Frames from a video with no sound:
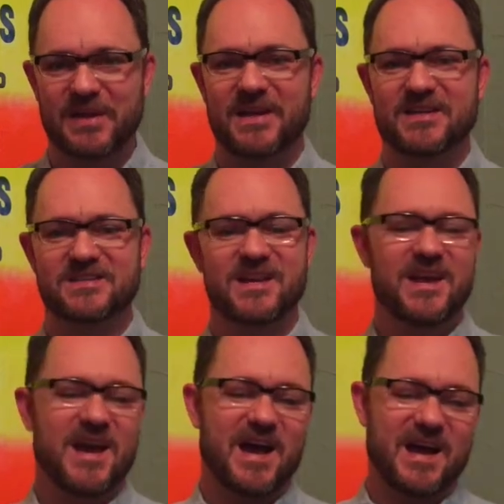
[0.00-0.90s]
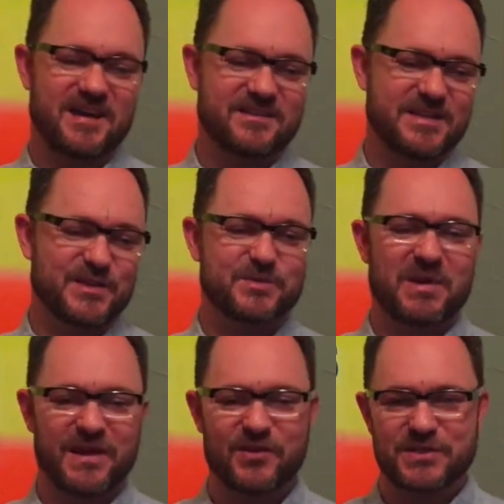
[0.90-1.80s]
because I had zines
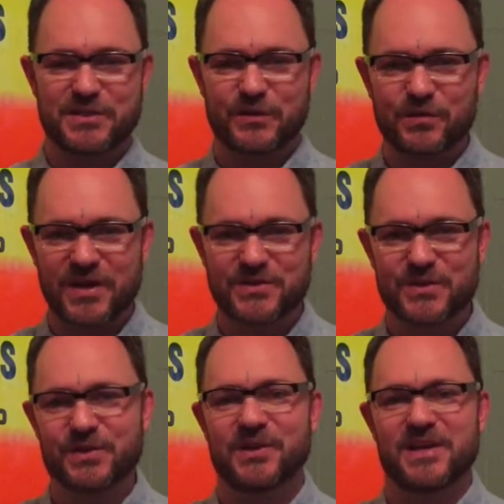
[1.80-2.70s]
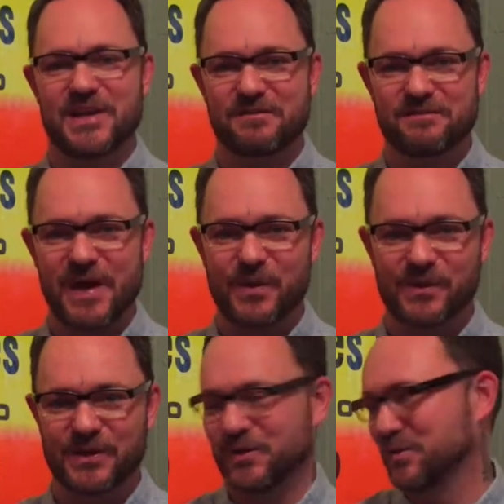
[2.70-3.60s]
by Christopher Russell and Eve Fowler,